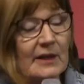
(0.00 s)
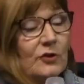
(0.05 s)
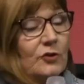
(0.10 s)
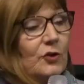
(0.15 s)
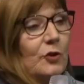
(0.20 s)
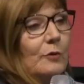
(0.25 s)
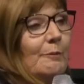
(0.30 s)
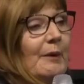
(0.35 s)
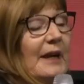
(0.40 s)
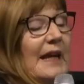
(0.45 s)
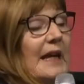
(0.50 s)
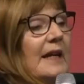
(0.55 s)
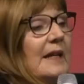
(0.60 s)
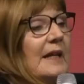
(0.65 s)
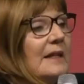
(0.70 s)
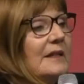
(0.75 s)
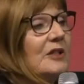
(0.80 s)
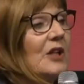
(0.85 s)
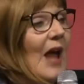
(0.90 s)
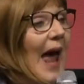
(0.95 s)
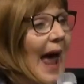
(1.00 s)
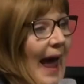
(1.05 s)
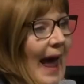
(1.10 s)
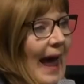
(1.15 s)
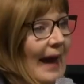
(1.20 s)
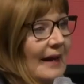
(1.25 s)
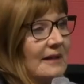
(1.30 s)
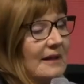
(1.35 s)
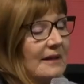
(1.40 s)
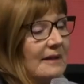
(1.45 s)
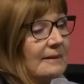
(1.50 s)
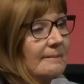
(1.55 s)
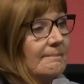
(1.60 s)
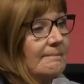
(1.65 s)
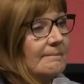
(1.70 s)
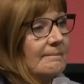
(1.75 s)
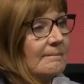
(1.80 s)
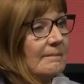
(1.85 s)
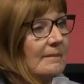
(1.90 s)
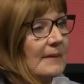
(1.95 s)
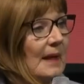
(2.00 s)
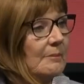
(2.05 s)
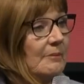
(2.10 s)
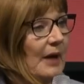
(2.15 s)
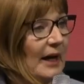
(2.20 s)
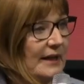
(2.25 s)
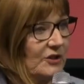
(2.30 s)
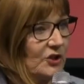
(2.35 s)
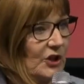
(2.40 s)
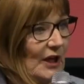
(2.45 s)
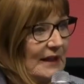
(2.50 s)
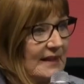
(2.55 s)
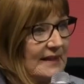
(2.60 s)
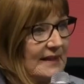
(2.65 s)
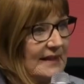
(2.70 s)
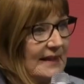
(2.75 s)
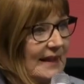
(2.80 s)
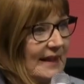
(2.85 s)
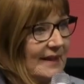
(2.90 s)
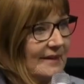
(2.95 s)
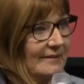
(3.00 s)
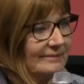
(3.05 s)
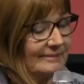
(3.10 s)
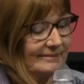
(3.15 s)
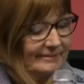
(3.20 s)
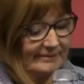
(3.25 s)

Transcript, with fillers: to being attacked by jealousy.